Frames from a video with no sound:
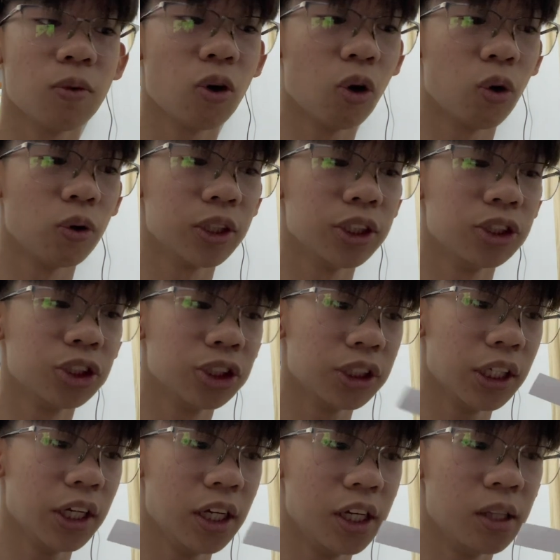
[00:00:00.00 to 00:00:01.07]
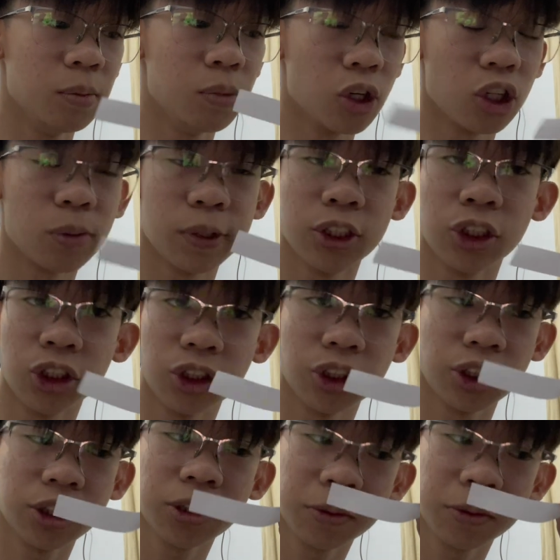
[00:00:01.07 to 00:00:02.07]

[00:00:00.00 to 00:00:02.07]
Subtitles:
orange and bergamot ginger.